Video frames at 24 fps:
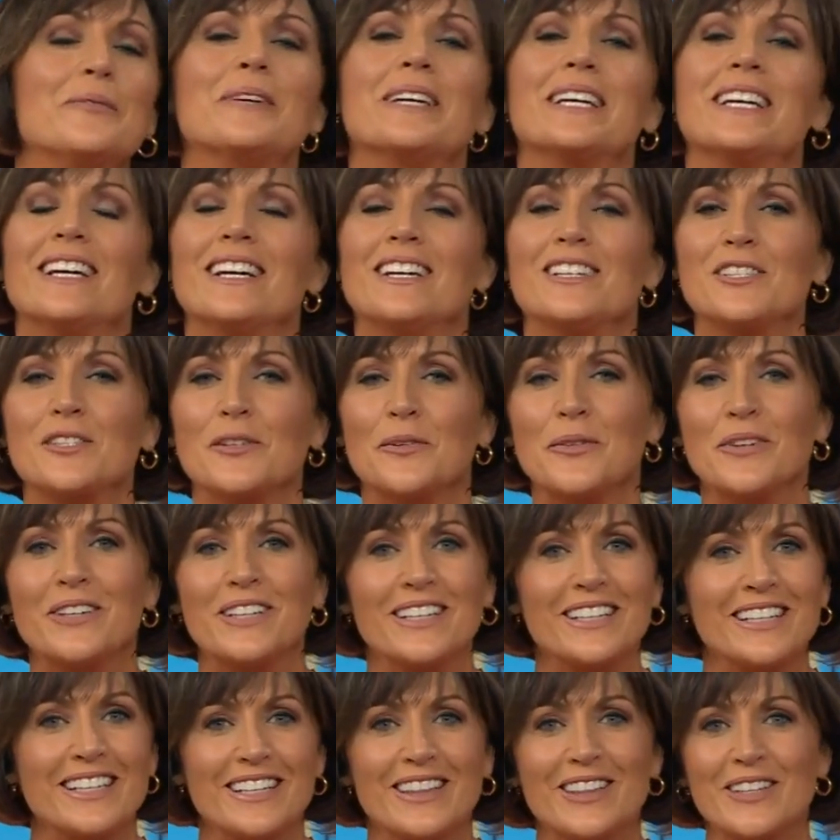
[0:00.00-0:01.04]
my gosh, are
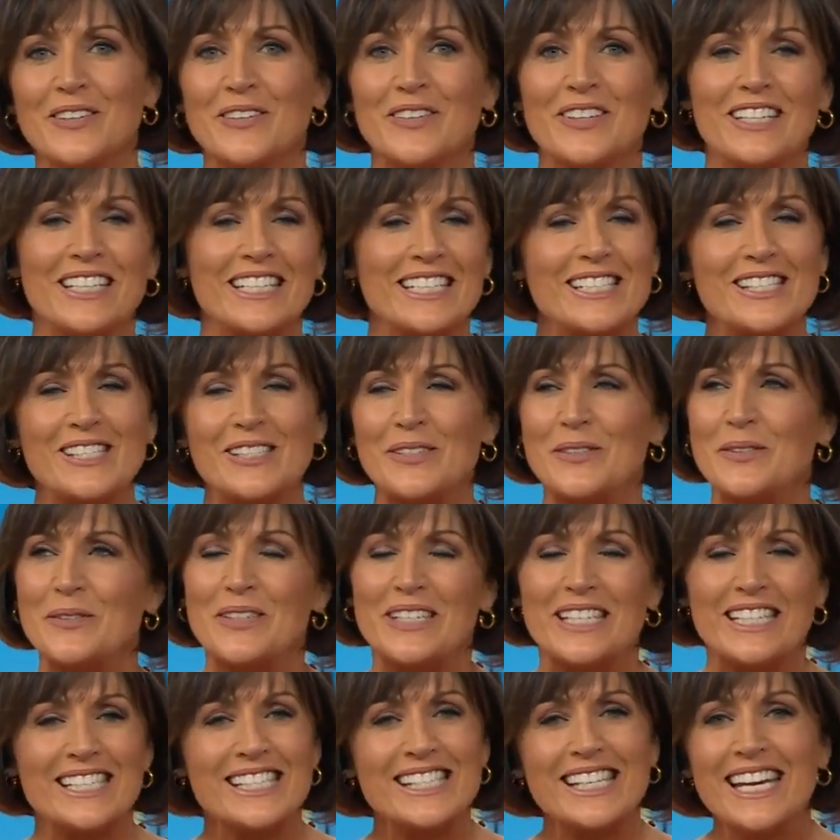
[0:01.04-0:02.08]
we going to get through the next
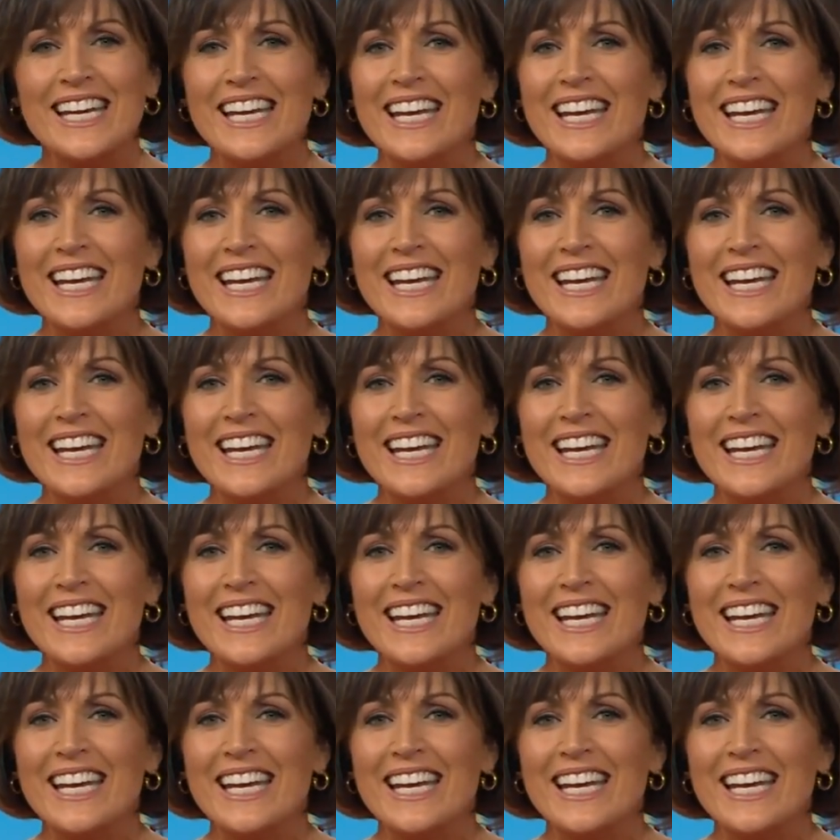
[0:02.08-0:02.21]
two weeks?